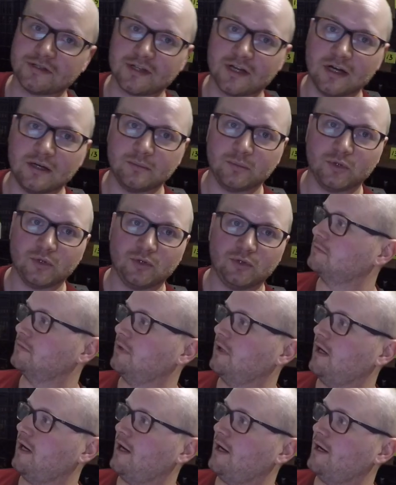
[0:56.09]
combo.
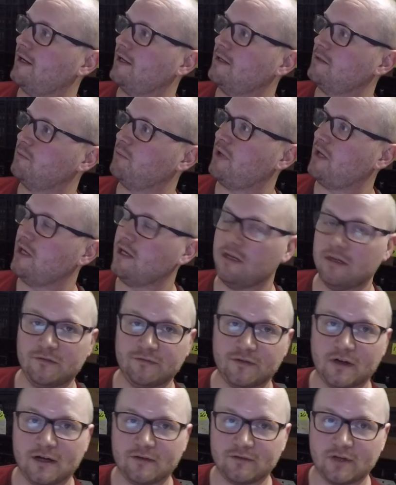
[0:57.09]
I paid
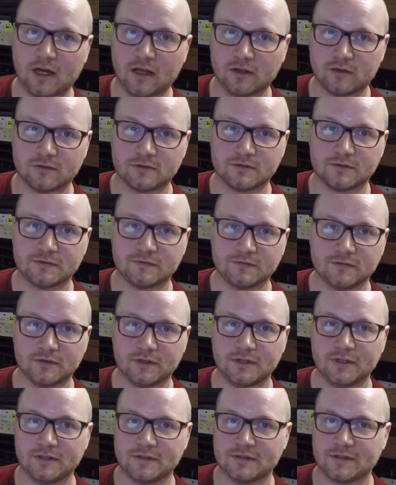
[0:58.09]
$5 for
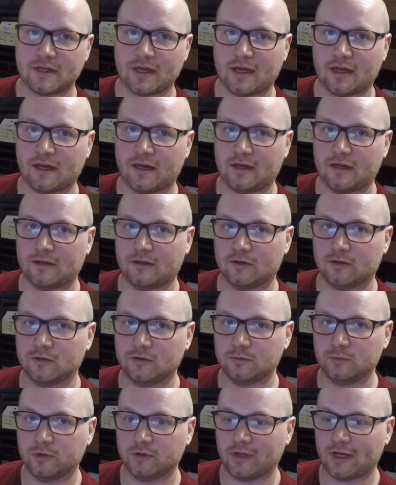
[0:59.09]
this at a Goodwill